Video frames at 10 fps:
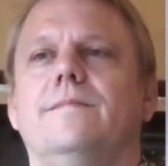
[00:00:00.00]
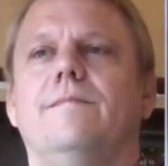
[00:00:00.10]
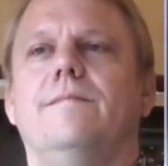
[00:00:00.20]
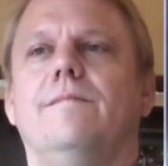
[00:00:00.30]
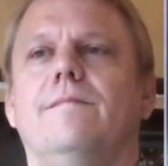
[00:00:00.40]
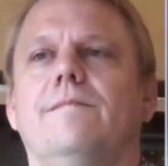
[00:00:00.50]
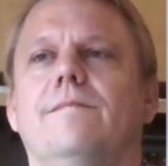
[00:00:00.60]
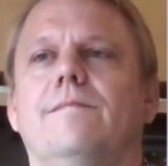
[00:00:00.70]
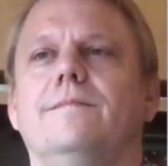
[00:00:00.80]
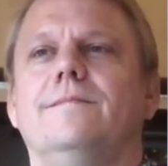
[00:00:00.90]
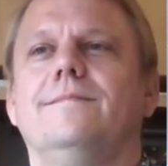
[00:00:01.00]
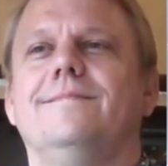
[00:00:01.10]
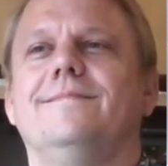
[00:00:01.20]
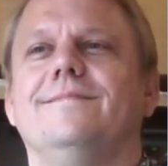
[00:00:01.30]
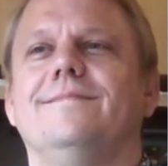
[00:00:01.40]

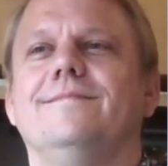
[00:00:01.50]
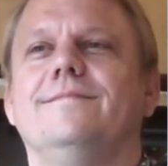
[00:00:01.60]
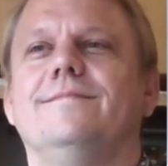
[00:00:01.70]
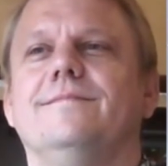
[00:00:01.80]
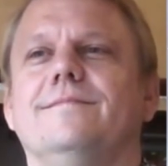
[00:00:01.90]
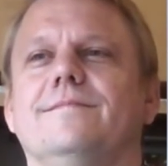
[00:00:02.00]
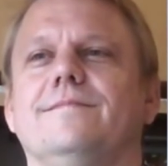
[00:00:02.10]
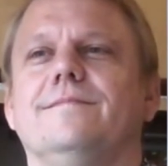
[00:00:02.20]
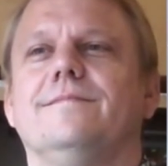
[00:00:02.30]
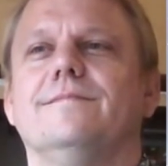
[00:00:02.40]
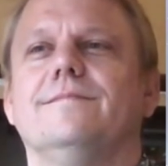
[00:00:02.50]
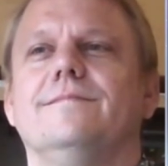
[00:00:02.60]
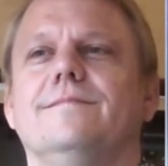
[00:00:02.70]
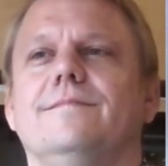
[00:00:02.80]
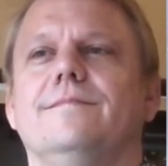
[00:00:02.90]

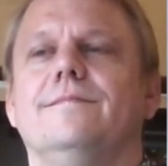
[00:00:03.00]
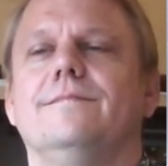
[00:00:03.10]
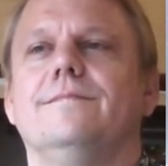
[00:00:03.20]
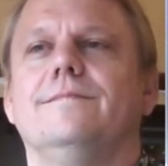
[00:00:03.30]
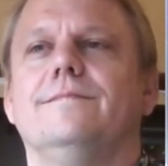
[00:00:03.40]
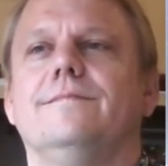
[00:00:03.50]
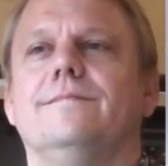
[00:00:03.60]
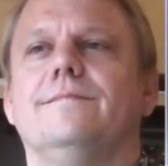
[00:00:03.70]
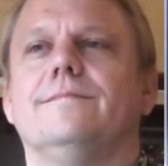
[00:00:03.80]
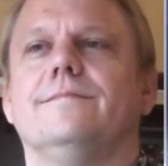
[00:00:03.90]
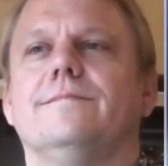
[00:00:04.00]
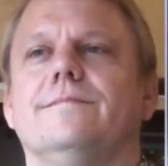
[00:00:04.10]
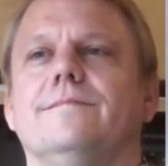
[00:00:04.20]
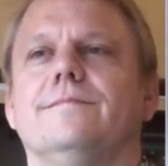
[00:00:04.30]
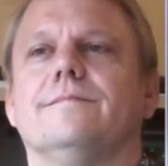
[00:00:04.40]

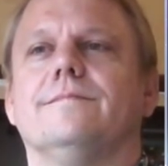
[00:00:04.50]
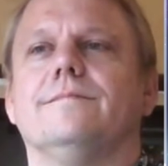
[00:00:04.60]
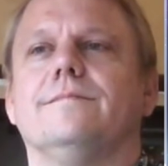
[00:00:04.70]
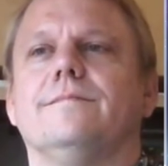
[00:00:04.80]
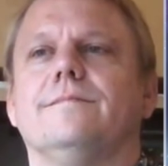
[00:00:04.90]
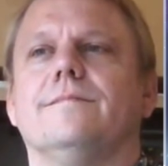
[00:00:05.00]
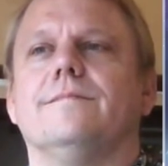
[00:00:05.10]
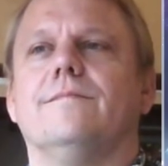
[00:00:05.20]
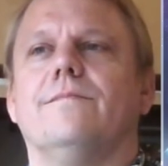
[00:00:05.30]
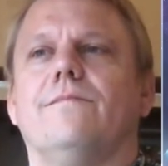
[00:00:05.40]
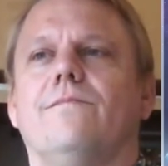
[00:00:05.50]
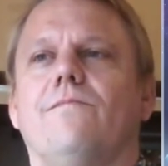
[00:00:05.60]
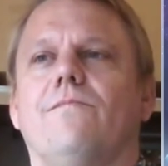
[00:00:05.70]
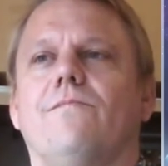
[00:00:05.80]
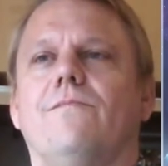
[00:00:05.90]

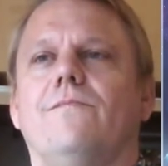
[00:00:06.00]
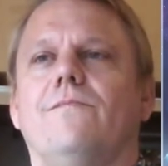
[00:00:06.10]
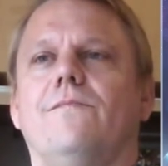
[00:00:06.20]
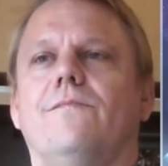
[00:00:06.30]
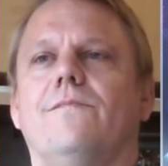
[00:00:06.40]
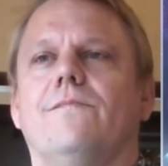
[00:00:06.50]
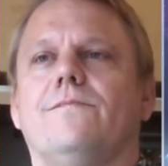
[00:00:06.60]
(not speaking)